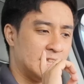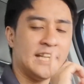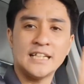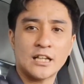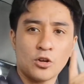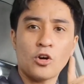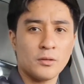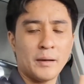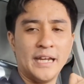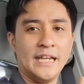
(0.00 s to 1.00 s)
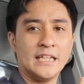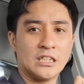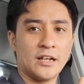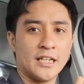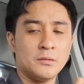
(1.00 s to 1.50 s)
thing that caught my
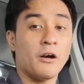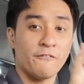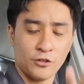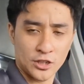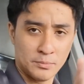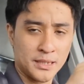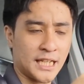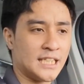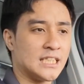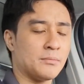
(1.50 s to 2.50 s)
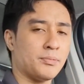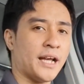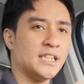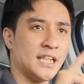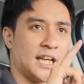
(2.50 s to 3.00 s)
interest, of course, besides the
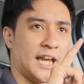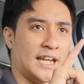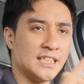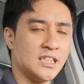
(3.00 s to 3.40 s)
price, is